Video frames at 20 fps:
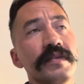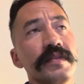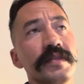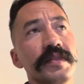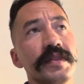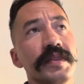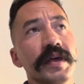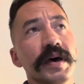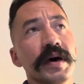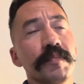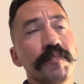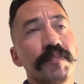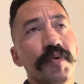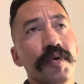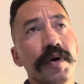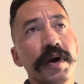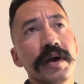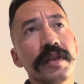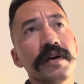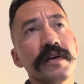the
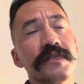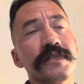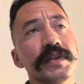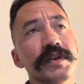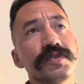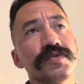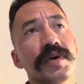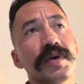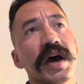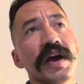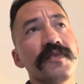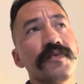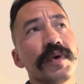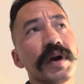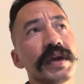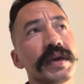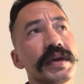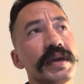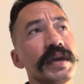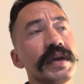boiler for the
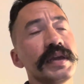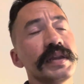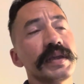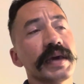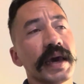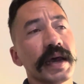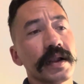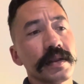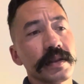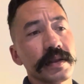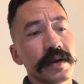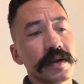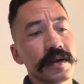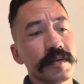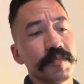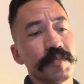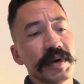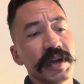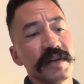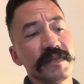driveway heat had a
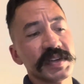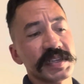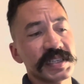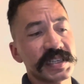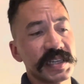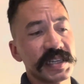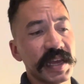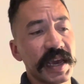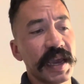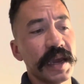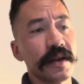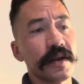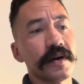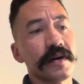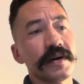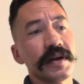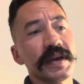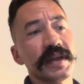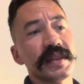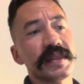little bit of a stain
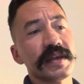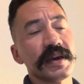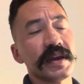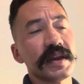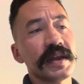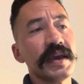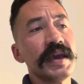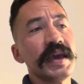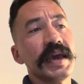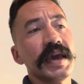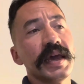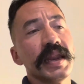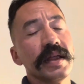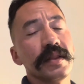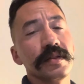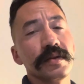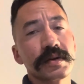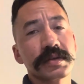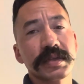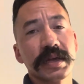underneath it, and
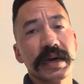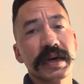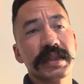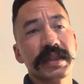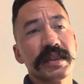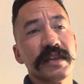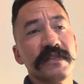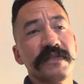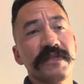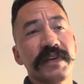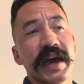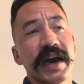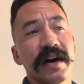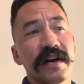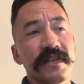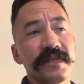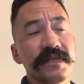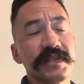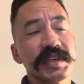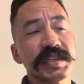it looks like the
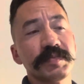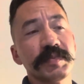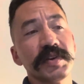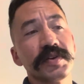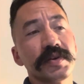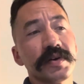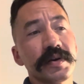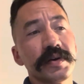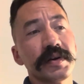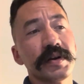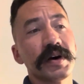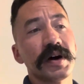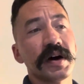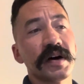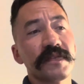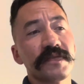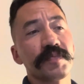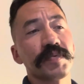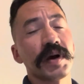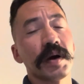valve has been turned
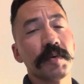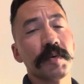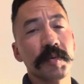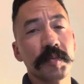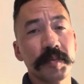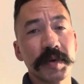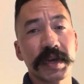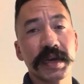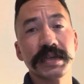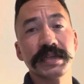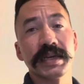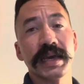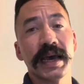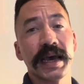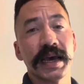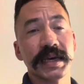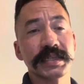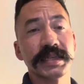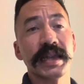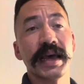off, probably because it
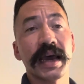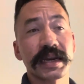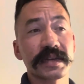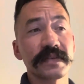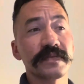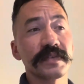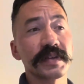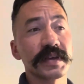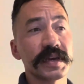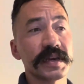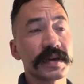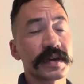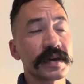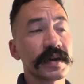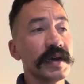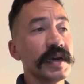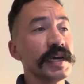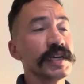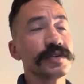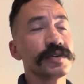has an active leak.
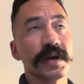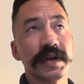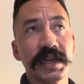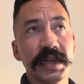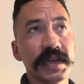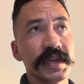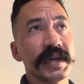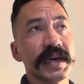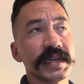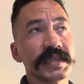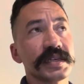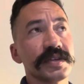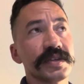So I didn't test the